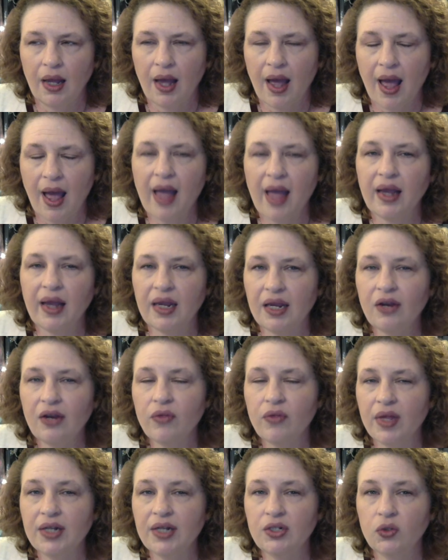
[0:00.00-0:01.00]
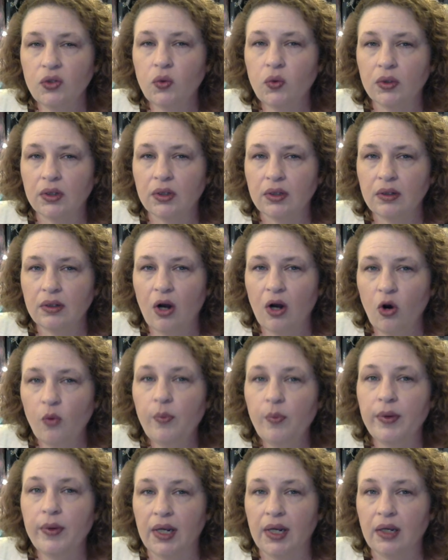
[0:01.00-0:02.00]
I hear that door
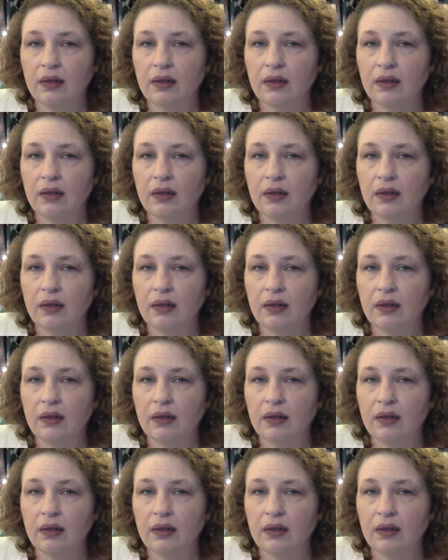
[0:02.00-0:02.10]
opening.